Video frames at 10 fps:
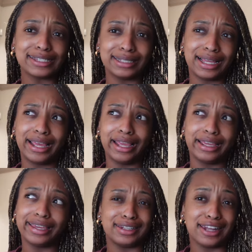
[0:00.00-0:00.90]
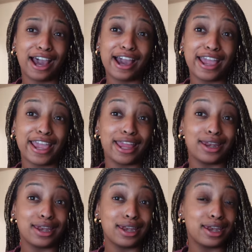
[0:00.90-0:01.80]
to like
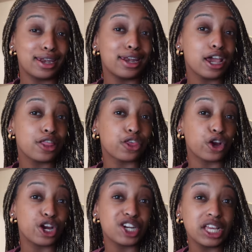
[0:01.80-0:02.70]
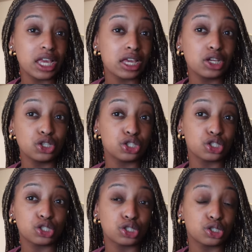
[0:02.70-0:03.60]

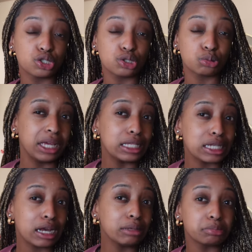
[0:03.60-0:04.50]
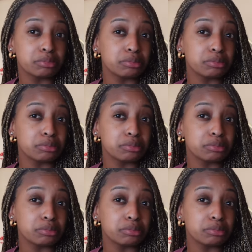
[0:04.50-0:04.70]
9:30-ish. Be a good time.